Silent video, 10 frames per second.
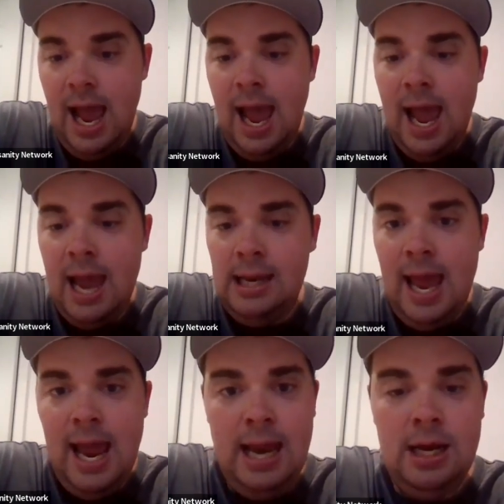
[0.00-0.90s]
And
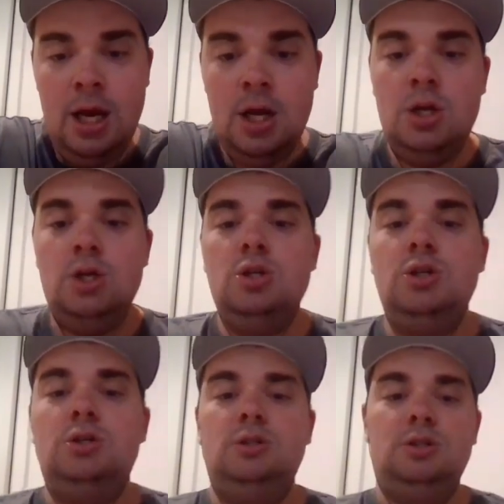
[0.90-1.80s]
then
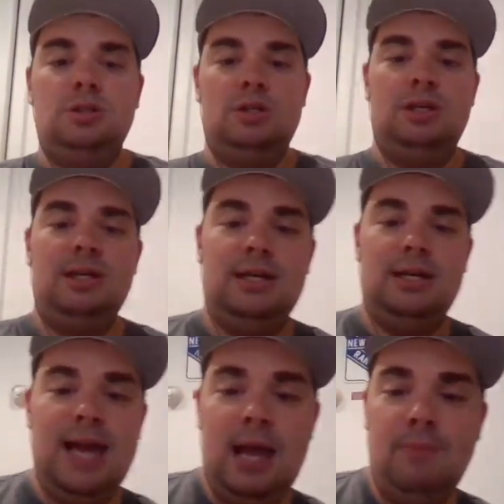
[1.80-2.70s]

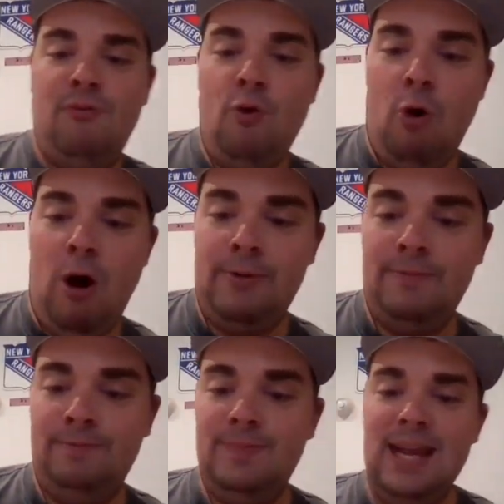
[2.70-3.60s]
game
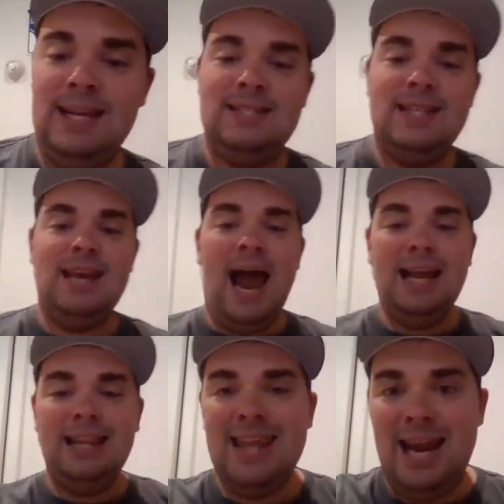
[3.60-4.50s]
4, it's the
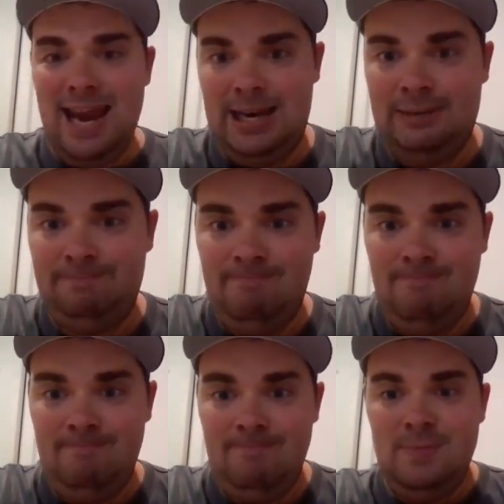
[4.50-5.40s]
9th inning.
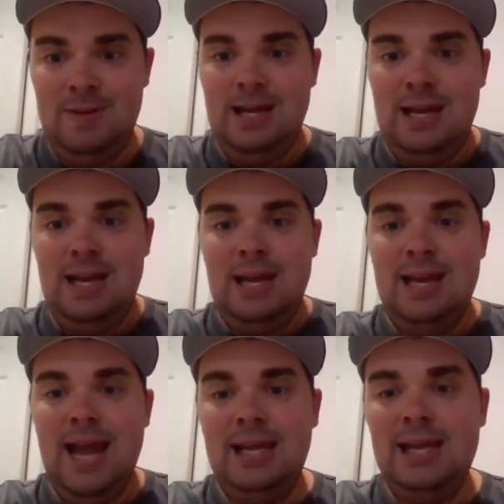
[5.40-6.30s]

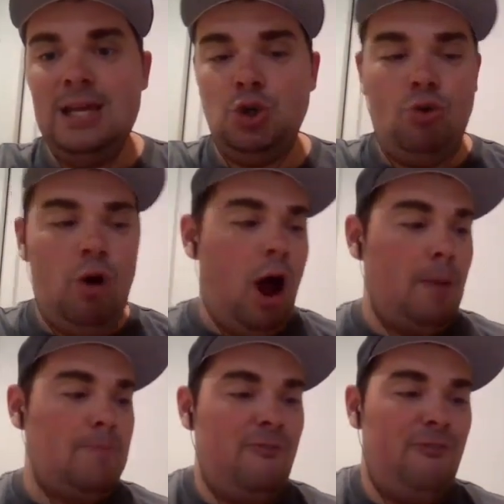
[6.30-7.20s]
Yankees are
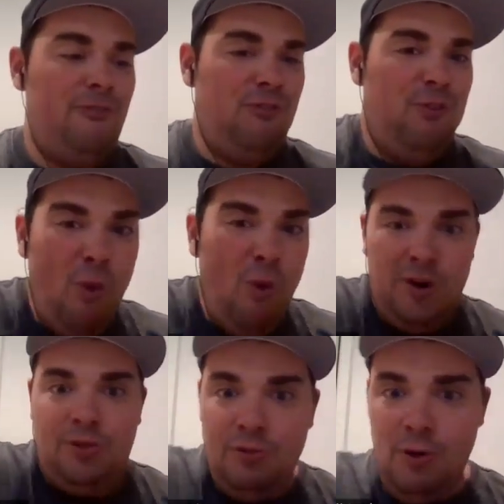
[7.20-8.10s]
up
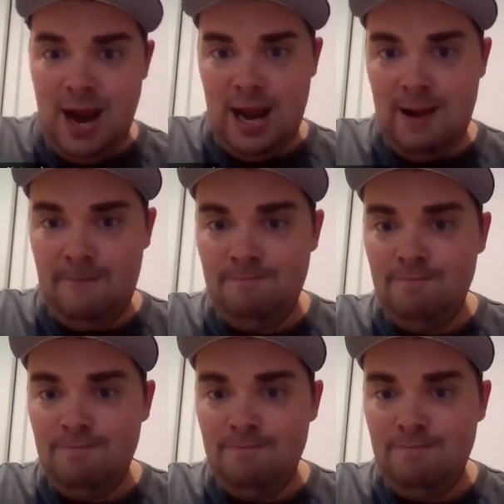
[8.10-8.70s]
4-3.